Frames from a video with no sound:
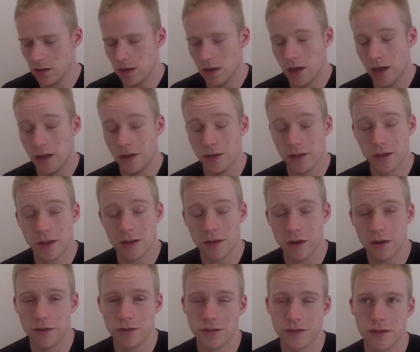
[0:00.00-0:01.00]
and you're going
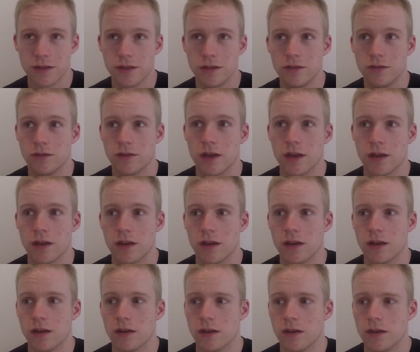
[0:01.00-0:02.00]
to notice that you
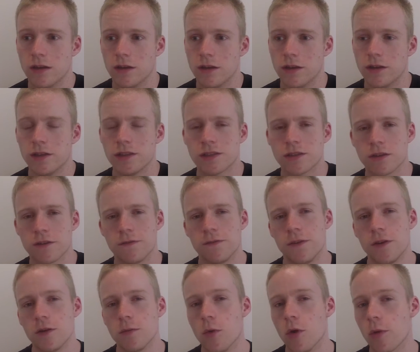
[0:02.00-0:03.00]
just sort of
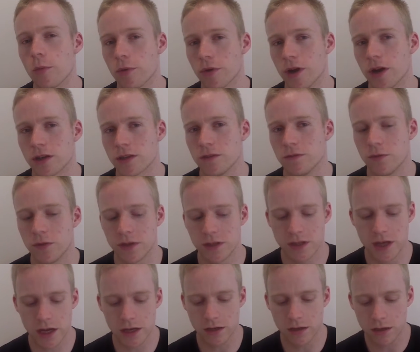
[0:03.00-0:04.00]
feel more productive when you
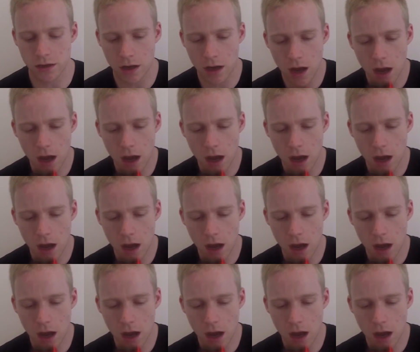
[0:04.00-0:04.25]
take it.